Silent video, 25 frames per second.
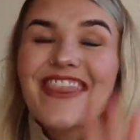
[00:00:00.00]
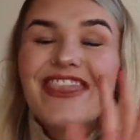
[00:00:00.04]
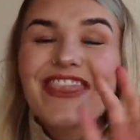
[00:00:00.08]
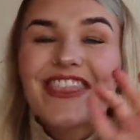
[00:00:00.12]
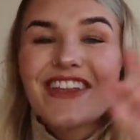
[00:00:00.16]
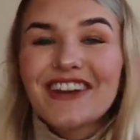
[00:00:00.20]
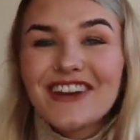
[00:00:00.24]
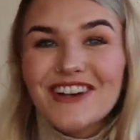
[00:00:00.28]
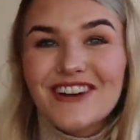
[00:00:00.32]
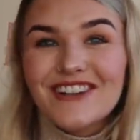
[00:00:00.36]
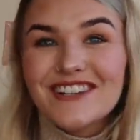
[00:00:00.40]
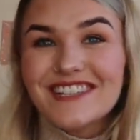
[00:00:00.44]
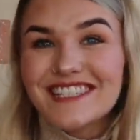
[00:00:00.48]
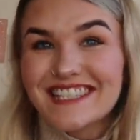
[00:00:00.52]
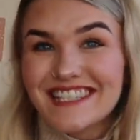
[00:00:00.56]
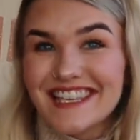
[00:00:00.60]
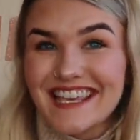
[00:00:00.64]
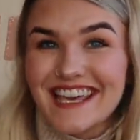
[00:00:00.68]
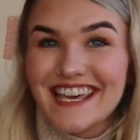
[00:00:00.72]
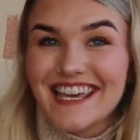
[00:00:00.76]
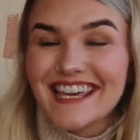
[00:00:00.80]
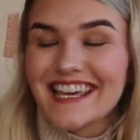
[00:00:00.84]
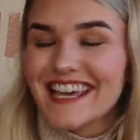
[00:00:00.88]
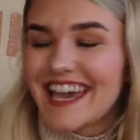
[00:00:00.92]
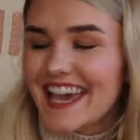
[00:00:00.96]
the last
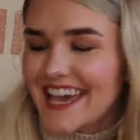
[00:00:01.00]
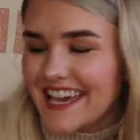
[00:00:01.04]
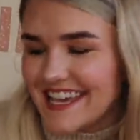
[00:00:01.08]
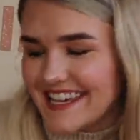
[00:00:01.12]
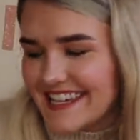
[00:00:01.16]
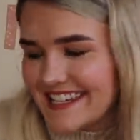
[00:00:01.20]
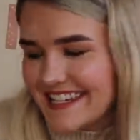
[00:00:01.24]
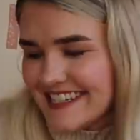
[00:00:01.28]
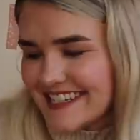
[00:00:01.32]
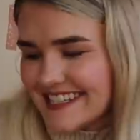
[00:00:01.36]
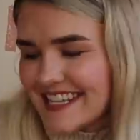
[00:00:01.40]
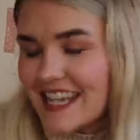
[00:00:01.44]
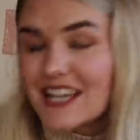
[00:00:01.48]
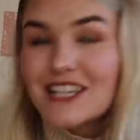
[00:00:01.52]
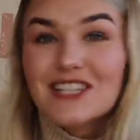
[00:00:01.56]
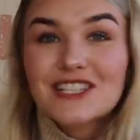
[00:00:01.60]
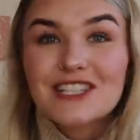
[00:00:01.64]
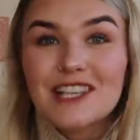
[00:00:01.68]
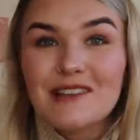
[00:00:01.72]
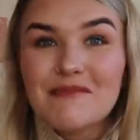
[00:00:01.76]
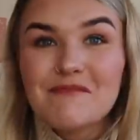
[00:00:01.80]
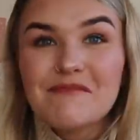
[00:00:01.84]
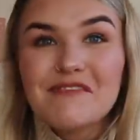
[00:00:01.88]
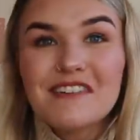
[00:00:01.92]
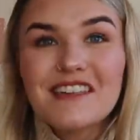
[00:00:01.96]
thing is
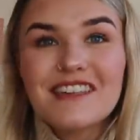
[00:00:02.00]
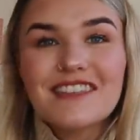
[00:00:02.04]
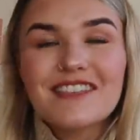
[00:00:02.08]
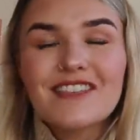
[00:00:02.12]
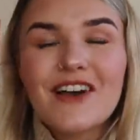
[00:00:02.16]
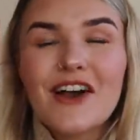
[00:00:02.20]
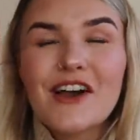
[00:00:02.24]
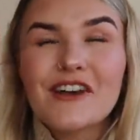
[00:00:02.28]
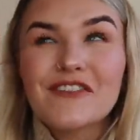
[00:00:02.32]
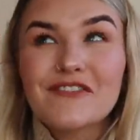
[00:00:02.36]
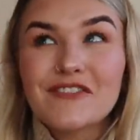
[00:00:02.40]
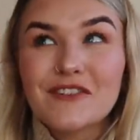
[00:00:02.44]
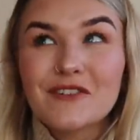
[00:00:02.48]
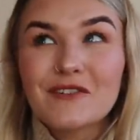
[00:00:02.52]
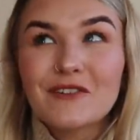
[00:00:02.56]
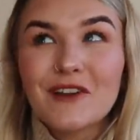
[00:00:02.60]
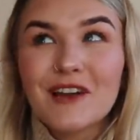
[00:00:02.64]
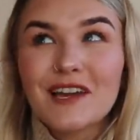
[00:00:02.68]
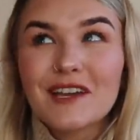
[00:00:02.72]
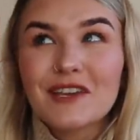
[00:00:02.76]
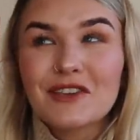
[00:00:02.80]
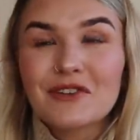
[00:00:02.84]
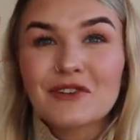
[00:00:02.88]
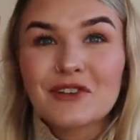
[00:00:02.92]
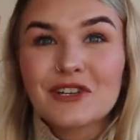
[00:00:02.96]
something that I feel
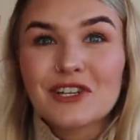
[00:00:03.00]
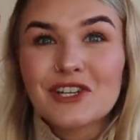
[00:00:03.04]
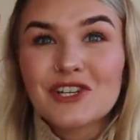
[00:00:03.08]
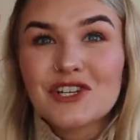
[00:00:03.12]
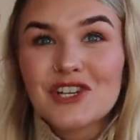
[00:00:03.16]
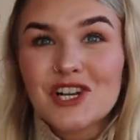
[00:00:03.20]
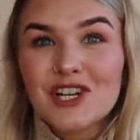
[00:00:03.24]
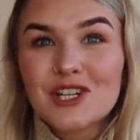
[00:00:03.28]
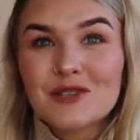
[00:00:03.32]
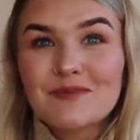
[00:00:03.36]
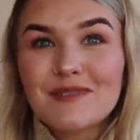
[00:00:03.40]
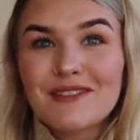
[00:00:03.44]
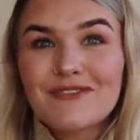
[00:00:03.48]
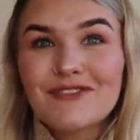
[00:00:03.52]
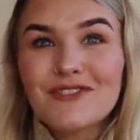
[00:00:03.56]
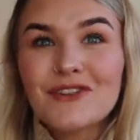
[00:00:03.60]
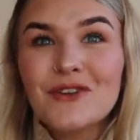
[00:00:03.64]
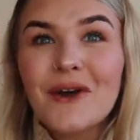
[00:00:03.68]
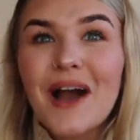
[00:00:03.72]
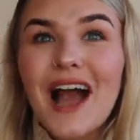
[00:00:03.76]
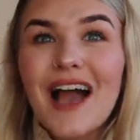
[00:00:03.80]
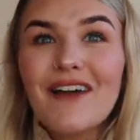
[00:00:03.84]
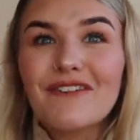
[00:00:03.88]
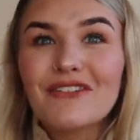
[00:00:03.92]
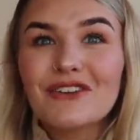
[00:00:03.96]
like you're going to judge me for
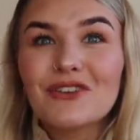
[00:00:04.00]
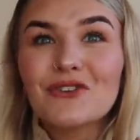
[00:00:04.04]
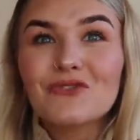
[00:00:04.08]
not having